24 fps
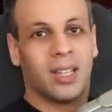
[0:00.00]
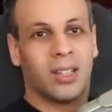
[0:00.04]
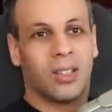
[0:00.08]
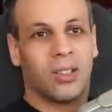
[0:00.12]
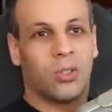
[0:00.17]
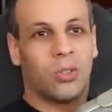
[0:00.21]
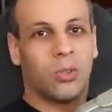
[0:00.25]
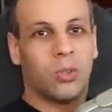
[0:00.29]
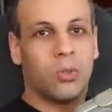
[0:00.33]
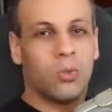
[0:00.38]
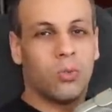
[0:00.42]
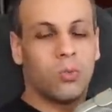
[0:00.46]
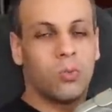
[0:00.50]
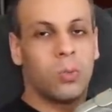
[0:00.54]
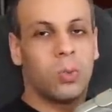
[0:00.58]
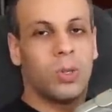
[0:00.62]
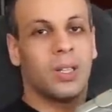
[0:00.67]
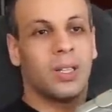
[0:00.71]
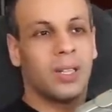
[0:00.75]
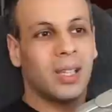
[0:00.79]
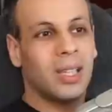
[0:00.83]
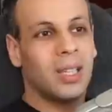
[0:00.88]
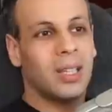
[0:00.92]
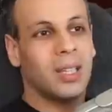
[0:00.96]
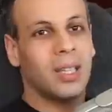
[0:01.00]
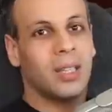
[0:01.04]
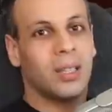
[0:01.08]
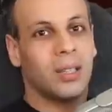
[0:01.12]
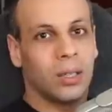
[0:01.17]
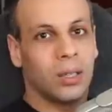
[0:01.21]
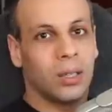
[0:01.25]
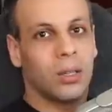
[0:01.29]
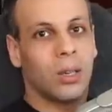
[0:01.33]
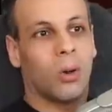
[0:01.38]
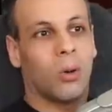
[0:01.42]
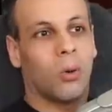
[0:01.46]
do you really need
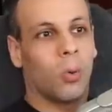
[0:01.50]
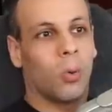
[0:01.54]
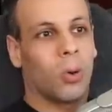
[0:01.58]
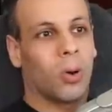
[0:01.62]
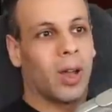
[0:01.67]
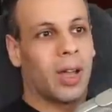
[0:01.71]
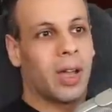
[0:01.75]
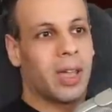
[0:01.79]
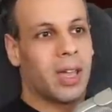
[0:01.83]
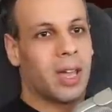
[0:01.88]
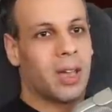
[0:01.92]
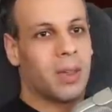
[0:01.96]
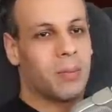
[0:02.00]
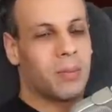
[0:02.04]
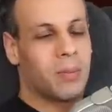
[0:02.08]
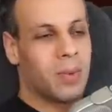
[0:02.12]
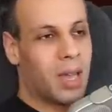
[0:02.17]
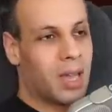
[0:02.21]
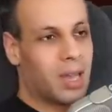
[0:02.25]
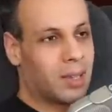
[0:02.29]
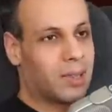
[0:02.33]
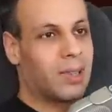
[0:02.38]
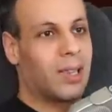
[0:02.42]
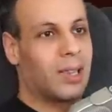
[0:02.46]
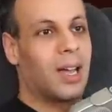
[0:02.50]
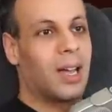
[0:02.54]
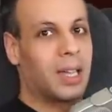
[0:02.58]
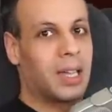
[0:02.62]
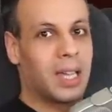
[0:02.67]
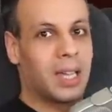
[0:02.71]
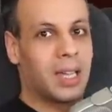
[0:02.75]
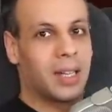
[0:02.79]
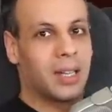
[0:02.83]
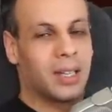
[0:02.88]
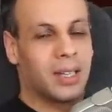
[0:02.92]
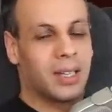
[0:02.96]
to know where I am and log
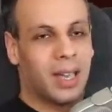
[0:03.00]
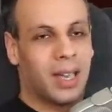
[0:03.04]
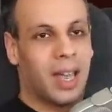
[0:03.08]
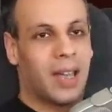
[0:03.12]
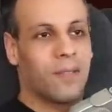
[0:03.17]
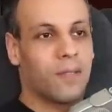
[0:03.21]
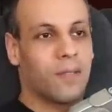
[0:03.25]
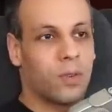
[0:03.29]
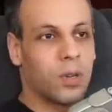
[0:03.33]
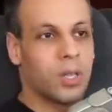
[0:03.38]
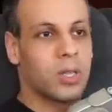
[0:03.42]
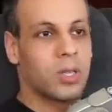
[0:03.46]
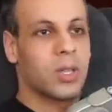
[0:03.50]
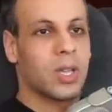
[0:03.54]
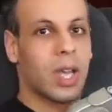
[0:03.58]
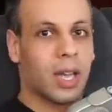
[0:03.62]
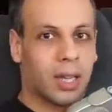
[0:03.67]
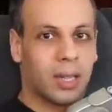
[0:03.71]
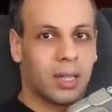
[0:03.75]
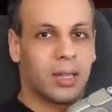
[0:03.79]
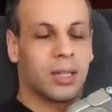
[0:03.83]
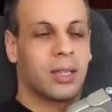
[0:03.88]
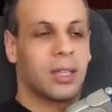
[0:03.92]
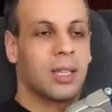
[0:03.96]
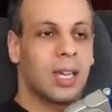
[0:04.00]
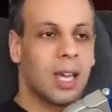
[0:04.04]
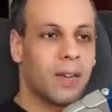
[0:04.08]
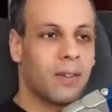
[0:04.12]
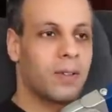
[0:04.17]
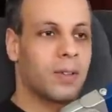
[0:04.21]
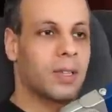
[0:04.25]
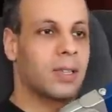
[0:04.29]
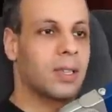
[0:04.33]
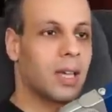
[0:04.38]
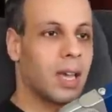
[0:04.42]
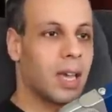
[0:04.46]
it every second of the
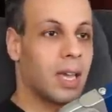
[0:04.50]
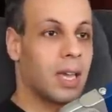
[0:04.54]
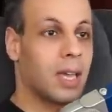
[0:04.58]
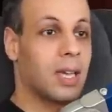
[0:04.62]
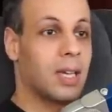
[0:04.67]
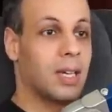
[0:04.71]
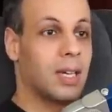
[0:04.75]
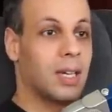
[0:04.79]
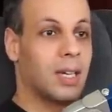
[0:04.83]
effing day?